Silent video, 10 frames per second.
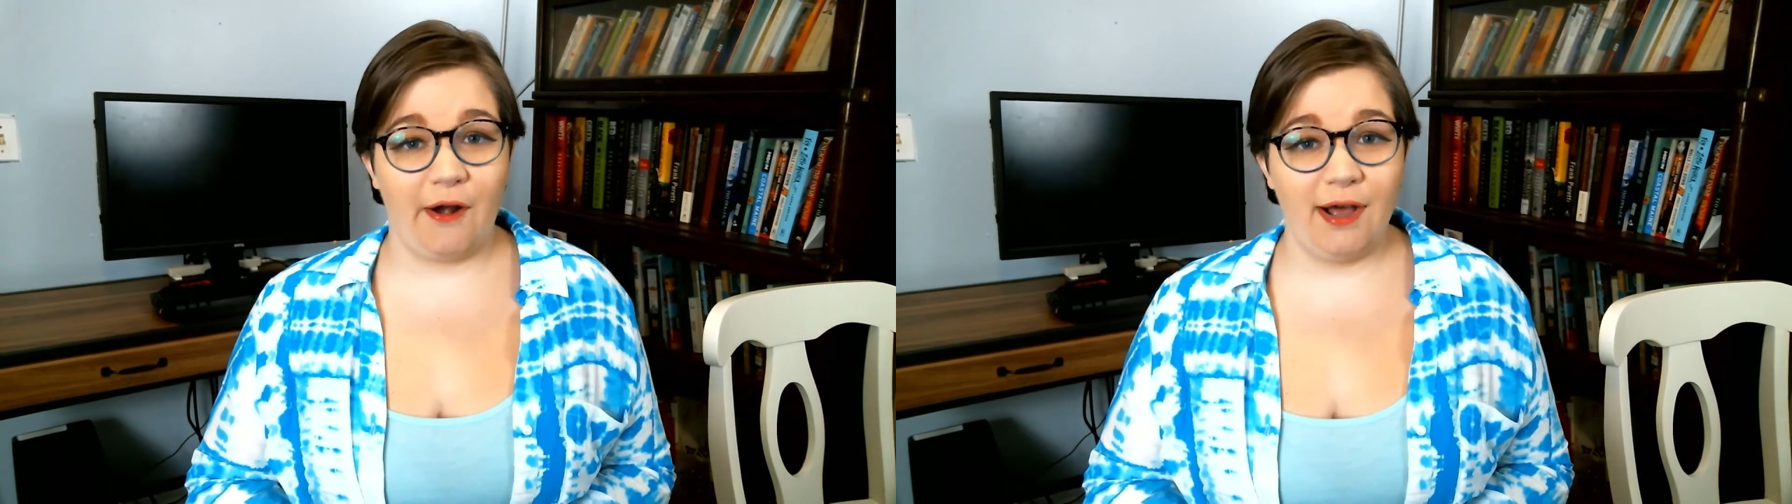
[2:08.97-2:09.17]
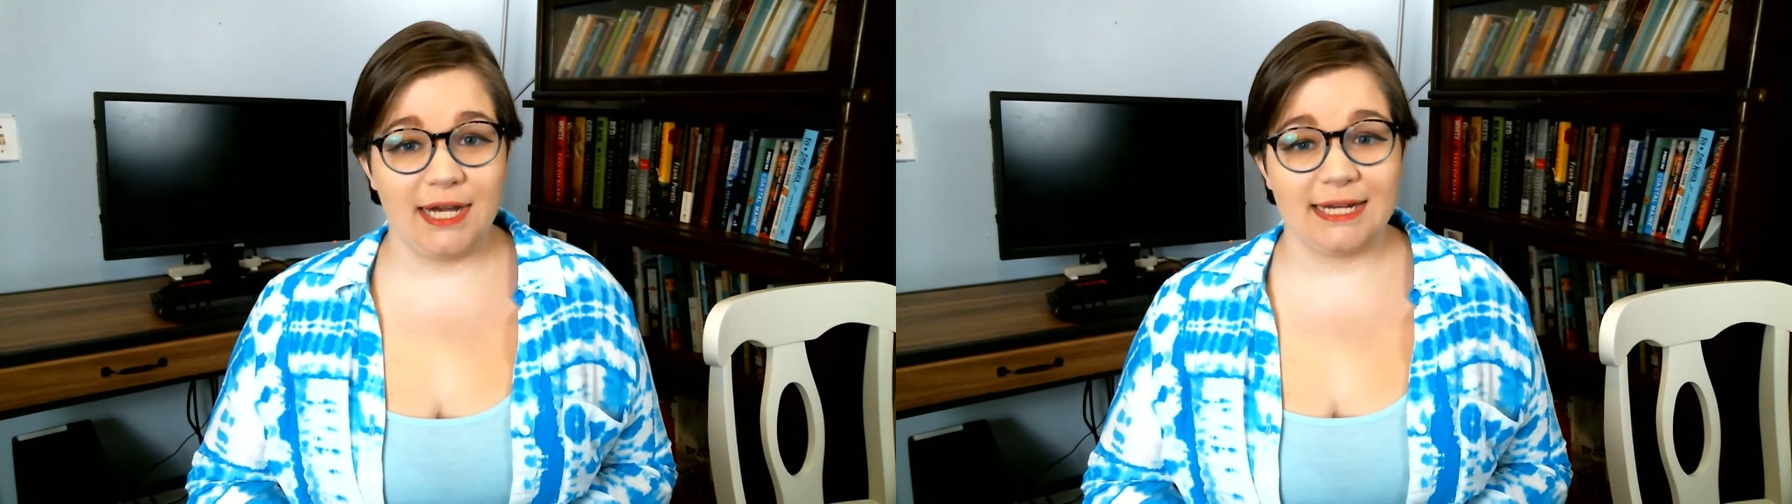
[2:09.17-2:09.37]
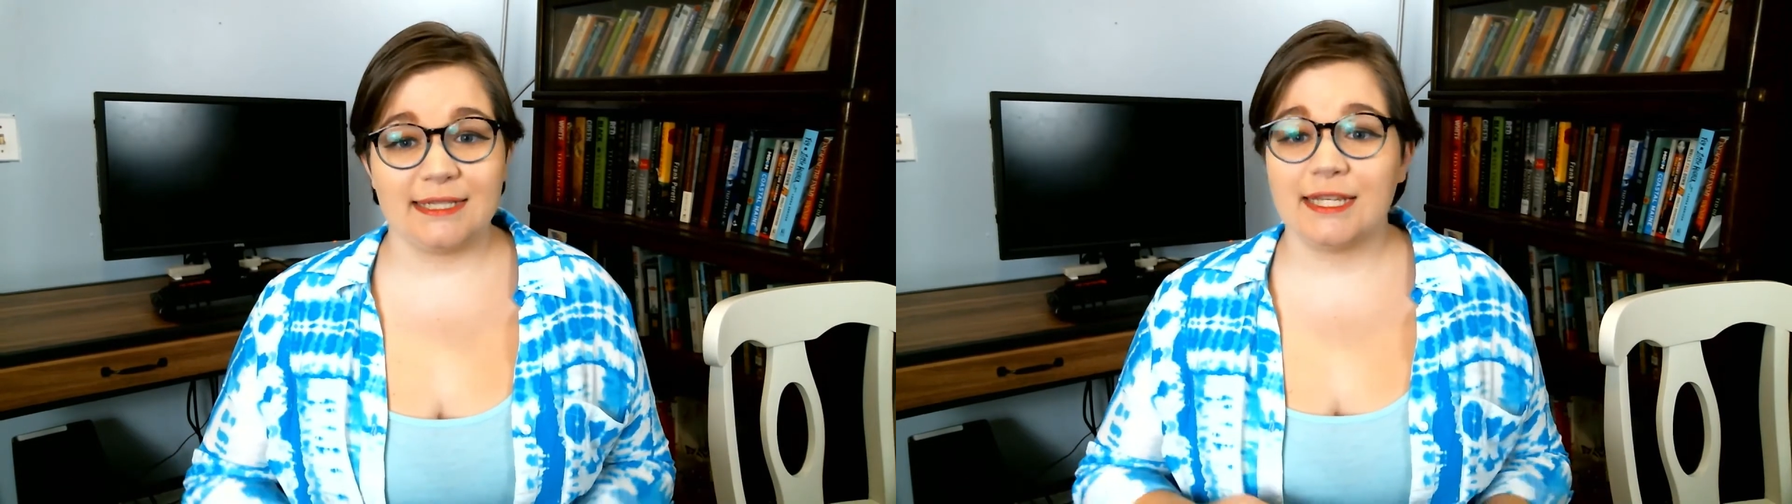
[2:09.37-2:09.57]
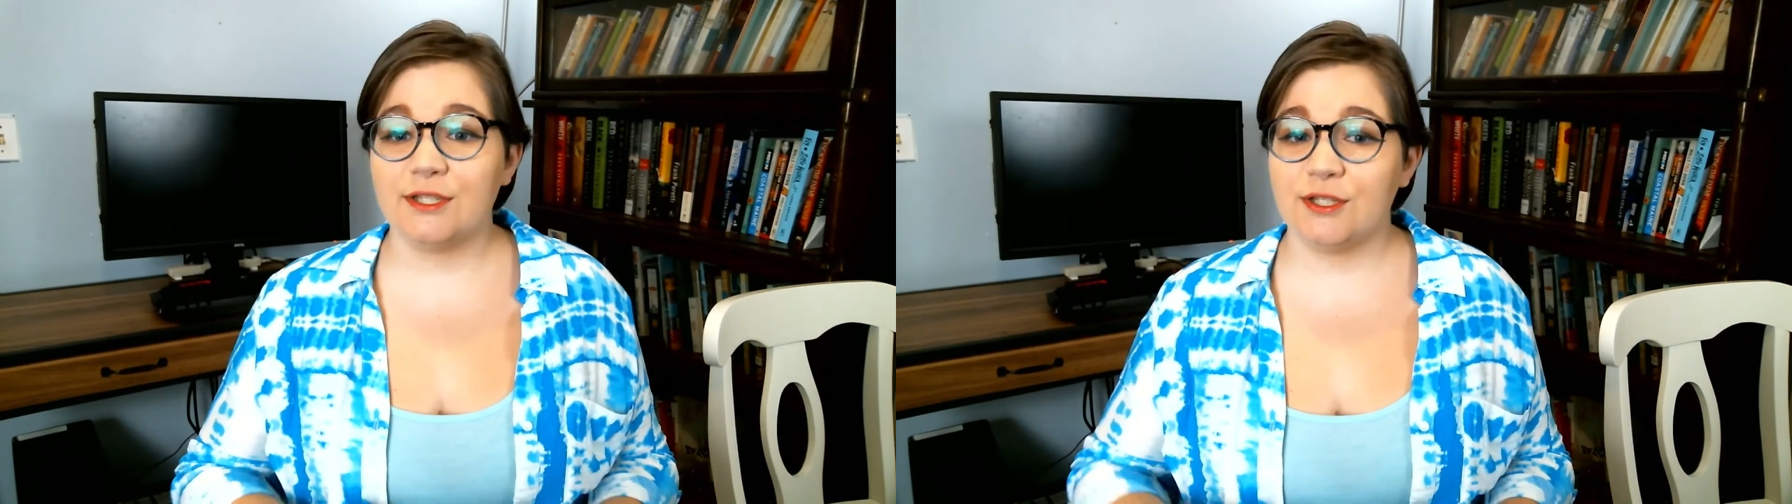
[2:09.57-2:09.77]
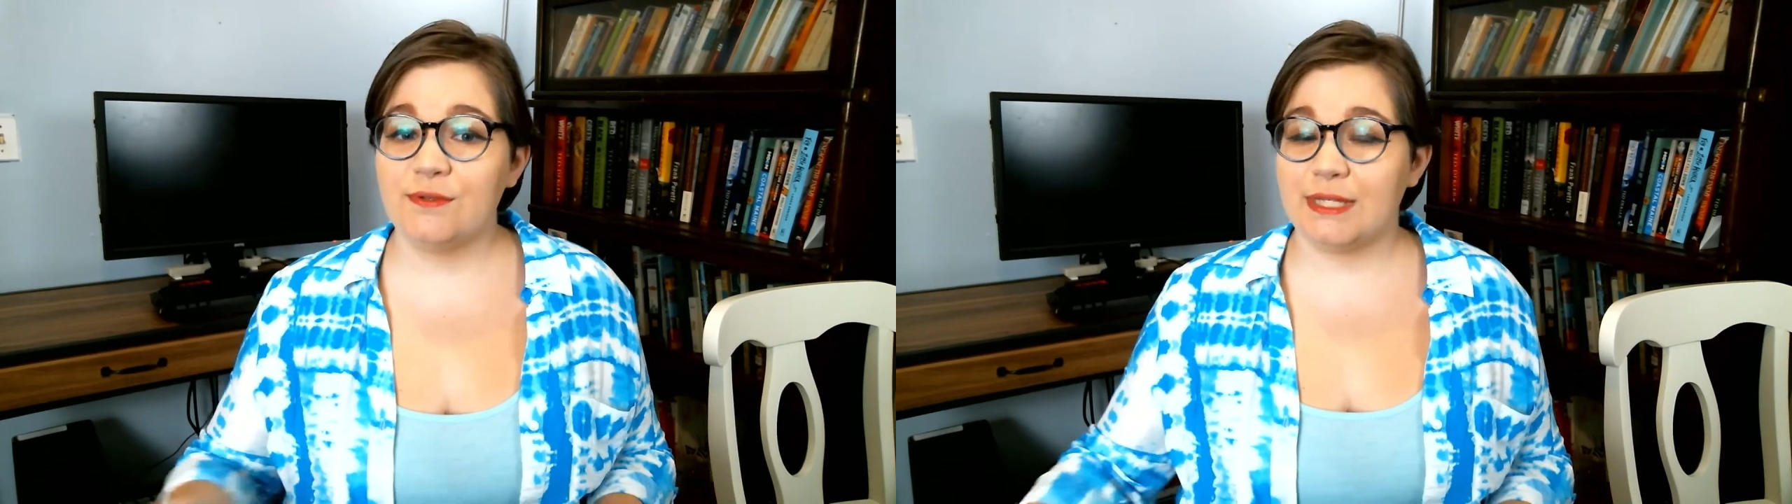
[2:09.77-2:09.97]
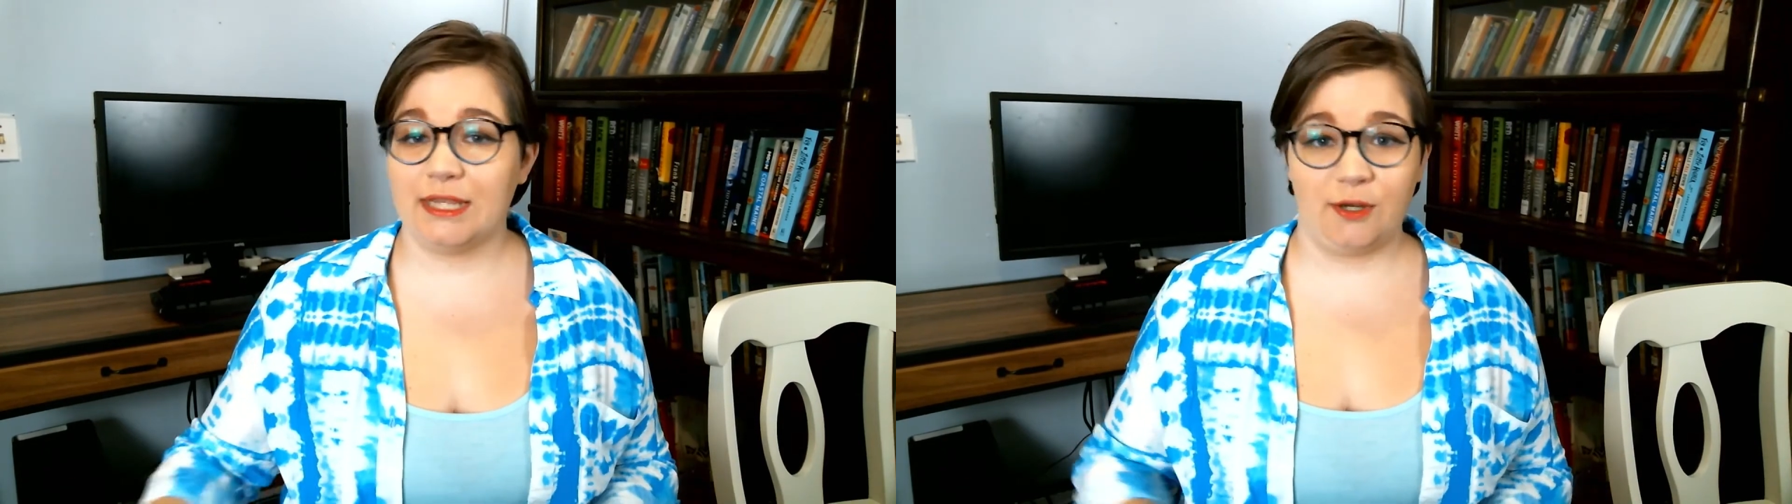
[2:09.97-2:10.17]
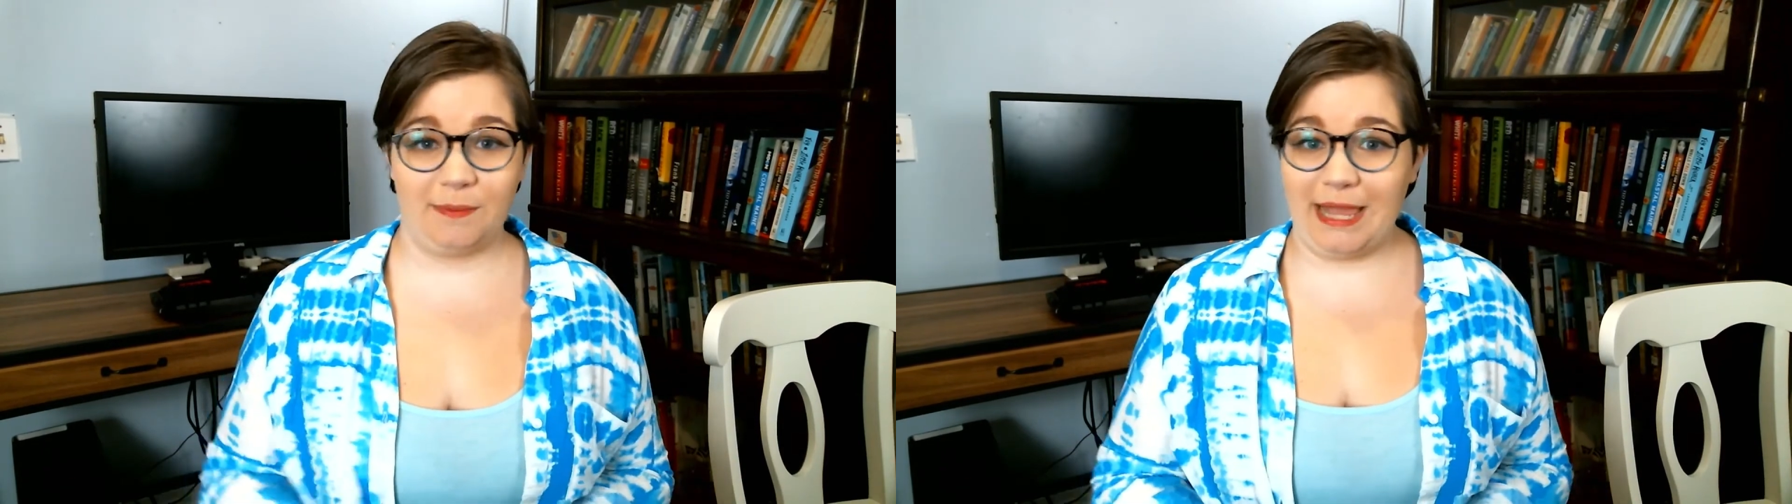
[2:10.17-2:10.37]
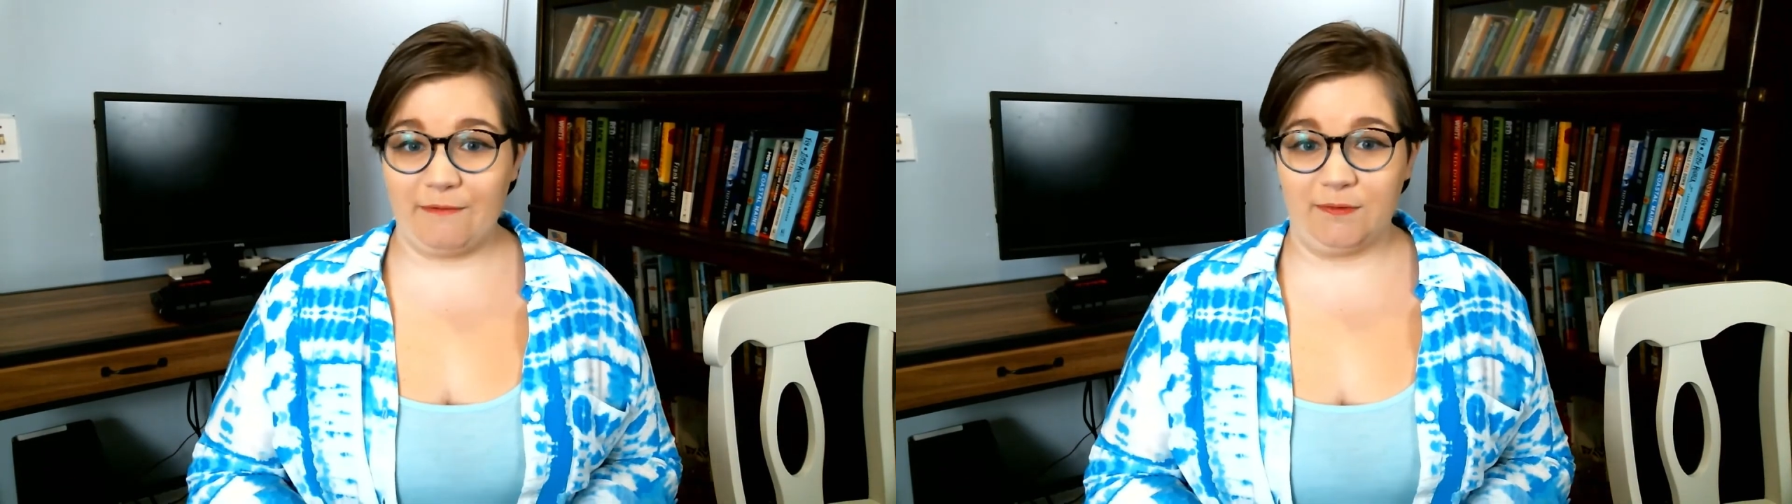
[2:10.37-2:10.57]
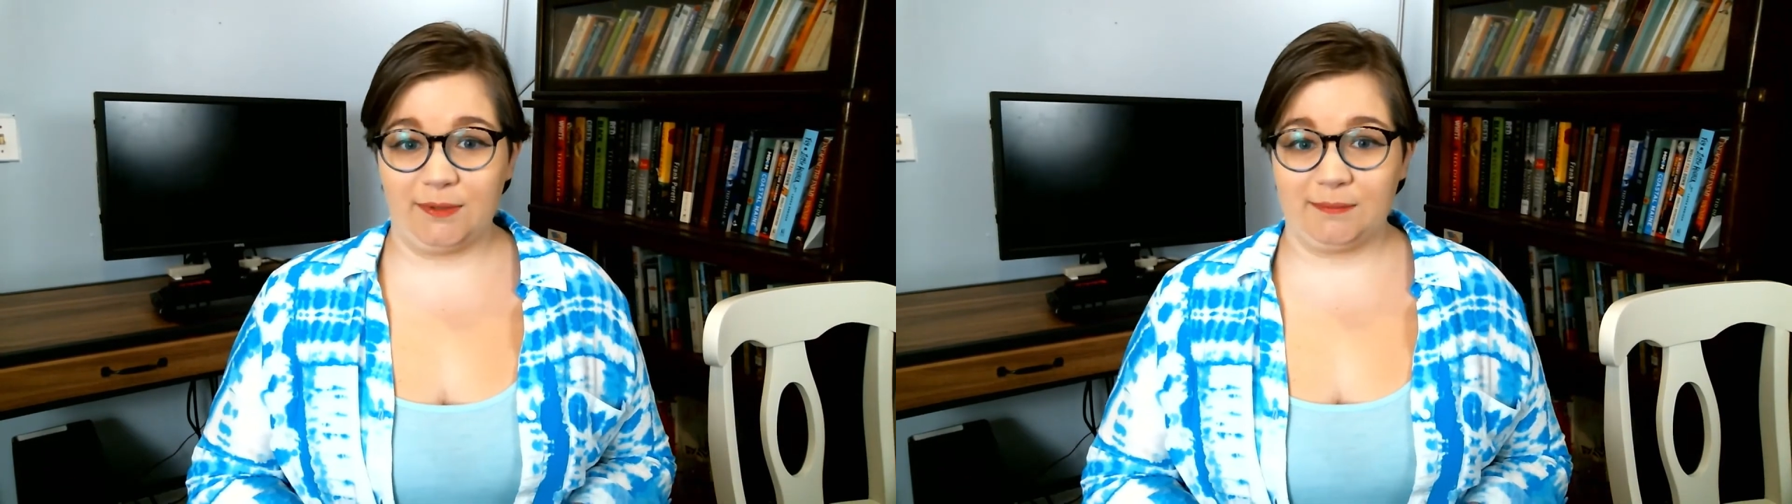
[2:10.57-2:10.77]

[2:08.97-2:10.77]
audience is using their platform.